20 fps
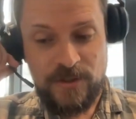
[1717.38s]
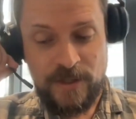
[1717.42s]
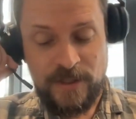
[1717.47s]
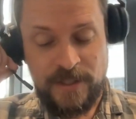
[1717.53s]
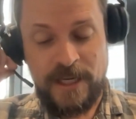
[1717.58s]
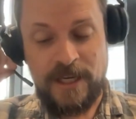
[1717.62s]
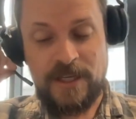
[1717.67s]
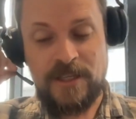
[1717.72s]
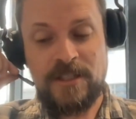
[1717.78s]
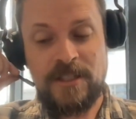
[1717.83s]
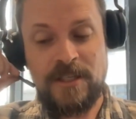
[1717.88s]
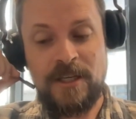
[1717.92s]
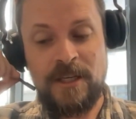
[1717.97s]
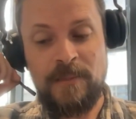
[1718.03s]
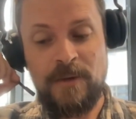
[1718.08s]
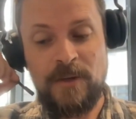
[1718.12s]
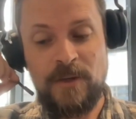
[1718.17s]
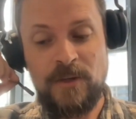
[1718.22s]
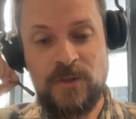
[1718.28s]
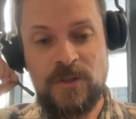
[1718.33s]
text to
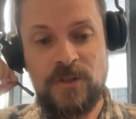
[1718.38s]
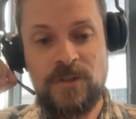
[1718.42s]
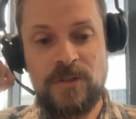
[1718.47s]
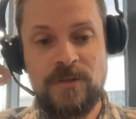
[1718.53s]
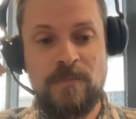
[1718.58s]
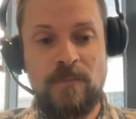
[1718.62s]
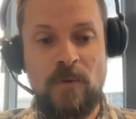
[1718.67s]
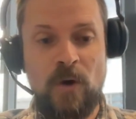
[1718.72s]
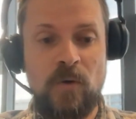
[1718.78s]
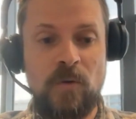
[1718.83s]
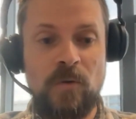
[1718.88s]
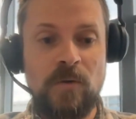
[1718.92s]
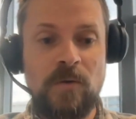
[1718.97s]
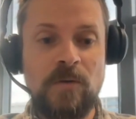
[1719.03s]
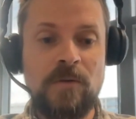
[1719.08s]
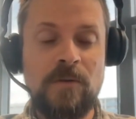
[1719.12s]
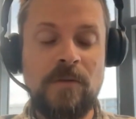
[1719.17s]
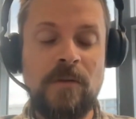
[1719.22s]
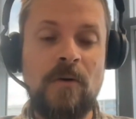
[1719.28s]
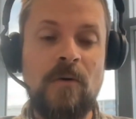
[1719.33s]
image
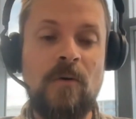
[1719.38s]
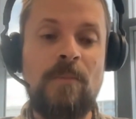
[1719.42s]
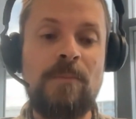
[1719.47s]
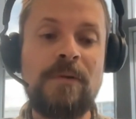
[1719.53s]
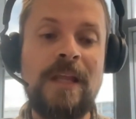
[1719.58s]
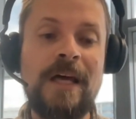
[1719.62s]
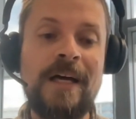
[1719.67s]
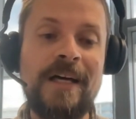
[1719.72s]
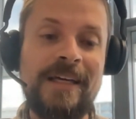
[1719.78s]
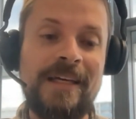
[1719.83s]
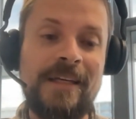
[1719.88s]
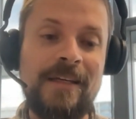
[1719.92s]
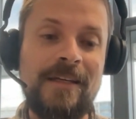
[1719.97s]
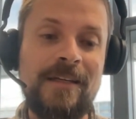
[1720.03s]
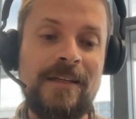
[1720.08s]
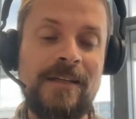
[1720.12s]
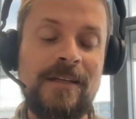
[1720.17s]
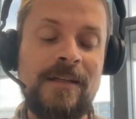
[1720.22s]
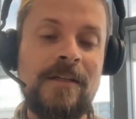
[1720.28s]
model or plugin